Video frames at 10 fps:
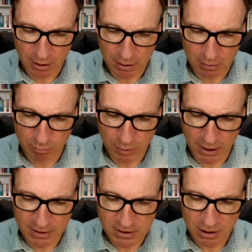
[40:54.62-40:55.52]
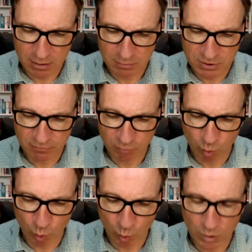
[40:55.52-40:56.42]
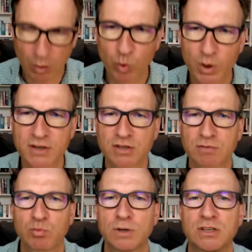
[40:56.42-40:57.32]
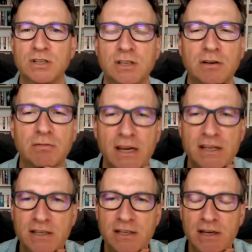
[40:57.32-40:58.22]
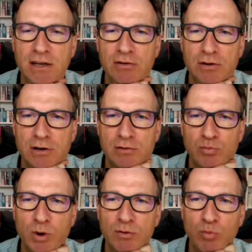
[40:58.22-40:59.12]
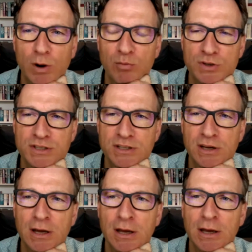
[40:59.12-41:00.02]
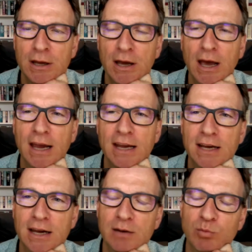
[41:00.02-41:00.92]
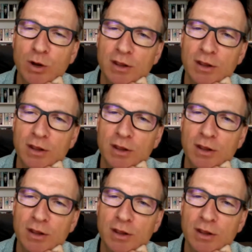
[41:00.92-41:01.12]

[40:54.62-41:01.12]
But in terms of, you know, which is the greatest era and when was the heyday and whether